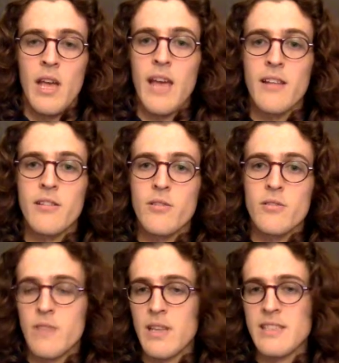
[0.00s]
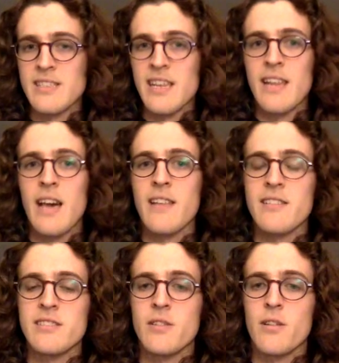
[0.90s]
And in saying that,
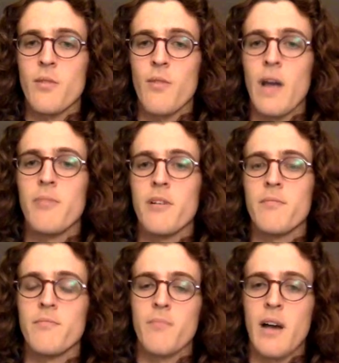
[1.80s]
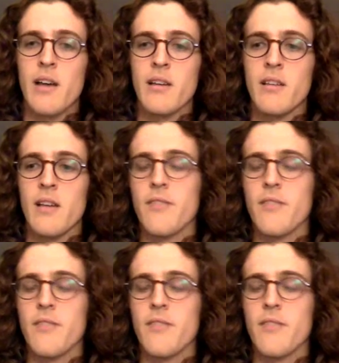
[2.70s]
this is going to wrap up my